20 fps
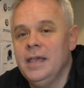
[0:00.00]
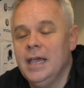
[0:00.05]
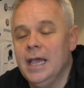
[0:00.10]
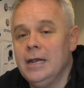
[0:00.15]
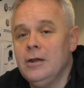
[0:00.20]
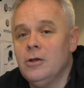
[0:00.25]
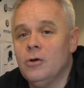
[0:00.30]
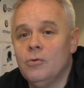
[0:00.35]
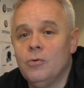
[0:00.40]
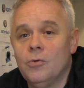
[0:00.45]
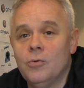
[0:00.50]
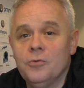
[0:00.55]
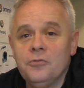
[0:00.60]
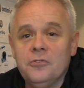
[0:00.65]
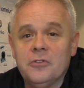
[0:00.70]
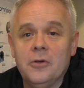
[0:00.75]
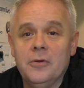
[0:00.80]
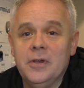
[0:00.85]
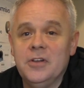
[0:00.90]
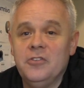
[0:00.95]
And I'll
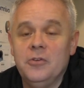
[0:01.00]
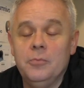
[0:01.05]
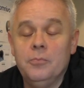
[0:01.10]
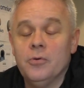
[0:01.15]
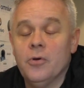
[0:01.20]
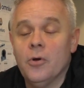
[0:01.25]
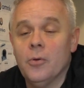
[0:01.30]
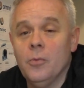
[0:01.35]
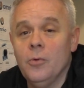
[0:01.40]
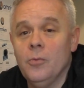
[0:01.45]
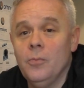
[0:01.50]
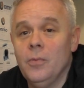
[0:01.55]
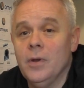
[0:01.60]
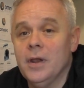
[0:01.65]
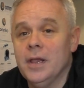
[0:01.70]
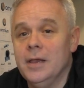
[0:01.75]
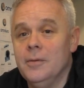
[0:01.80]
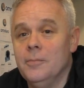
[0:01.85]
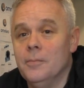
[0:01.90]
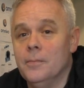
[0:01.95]
also actually
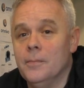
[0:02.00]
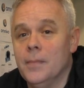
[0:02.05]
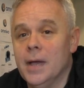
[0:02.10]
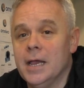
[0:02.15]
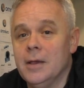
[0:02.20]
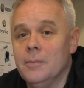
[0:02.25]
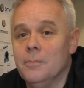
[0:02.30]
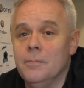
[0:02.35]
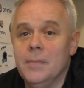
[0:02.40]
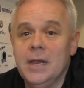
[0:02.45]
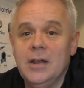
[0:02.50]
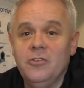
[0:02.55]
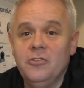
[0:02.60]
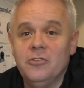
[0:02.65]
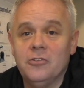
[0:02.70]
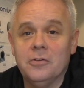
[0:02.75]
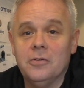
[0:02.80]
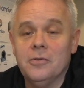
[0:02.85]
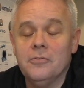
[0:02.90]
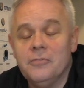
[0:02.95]
probably make
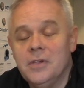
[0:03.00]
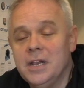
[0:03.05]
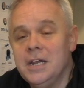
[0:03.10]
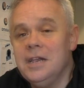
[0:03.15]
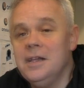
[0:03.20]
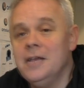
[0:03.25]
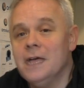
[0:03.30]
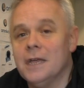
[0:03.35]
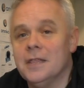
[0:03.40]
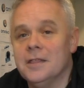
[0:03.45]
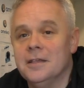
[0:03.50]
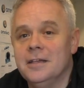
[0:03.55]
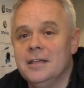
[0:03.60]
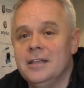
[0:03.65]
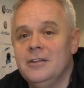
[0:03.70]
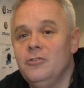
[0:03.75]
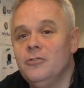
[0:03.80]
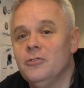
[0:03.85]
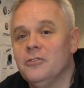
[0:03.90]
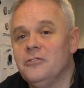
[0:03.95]
mention of any other
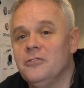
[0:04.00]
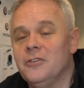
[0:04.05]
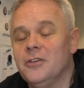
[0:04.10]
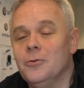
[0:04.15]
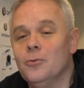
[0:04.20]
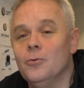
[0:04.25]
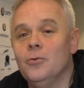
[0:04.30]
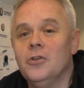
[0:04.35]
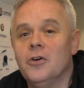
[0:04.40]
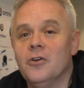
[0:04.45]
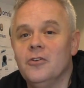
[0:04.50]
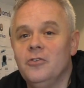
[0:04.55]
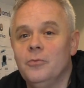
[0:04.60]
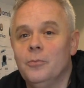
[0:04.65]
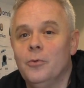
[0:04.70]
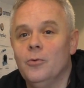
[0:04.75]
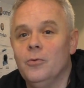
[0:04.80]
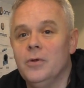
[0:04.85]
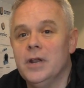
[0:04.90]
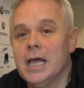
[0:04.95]
interesting or
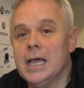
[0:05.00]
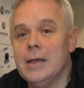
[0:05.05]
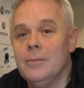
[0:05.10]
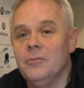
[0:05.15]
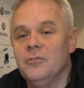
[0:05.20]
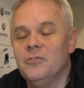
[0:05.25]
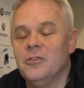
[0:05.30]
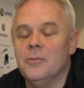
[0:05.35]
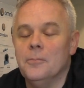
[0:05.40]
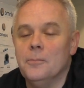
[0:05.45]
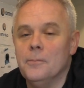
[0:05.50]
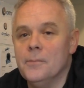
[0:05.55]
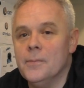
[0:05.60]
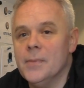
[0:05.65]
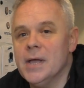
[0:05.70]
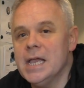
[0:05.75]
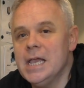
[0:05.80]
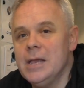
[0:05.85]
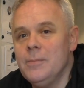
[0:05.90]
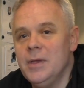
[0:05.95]
notable names that
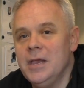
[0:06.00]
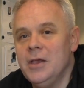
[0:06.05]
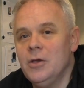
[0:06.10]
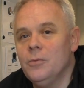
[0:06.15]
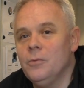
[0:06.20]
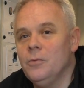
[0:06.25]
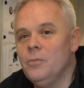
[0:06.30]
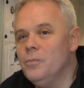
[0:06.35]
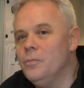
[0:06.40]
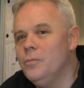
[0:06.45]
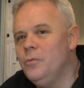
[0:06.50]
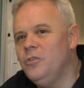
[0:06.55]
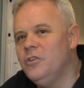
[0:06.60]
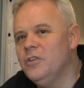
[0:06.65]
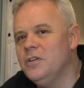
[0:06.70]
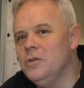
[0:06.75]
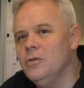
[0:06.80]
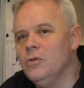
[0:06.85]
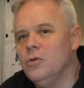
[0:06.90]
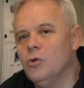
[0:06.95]
maybe
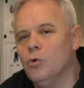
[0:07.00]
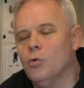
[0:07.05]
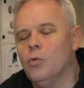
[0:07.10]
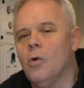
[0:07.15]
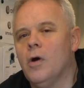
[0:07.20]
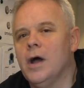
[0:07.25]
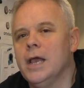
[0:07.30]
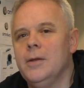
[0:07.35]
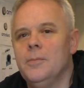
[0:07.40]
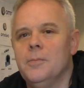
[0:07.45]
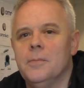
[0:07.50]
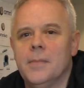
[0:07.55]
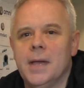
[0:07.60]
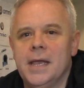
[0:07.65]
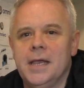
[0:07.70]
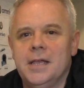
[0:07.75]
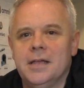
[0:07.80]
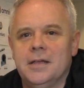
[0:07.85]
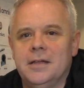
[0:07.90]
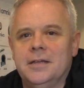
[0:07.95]
didn't quite
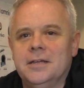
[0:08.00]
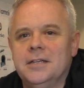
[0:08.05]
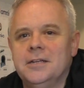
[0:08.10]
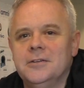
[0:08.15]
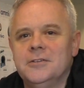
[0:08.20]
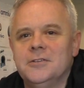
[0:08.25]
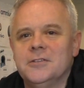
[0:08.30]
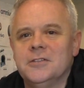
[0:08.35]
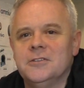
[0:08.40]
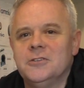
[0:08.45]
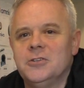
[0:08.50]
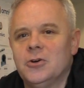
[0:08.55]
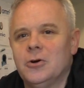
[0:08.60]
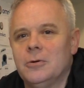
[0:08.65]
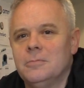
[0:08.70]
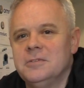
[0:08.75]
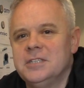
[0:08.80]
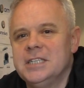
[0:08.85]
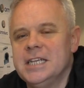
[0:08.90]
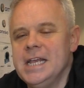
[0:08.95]
make it into the
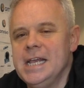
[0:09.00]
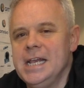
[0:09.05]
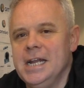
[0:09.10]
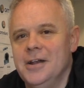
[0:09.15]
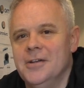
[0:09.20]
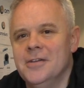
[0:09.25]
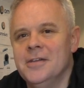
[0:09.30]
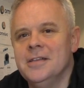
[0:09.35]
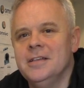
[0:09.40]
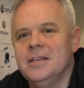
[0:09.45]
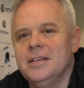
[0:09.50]
top 10.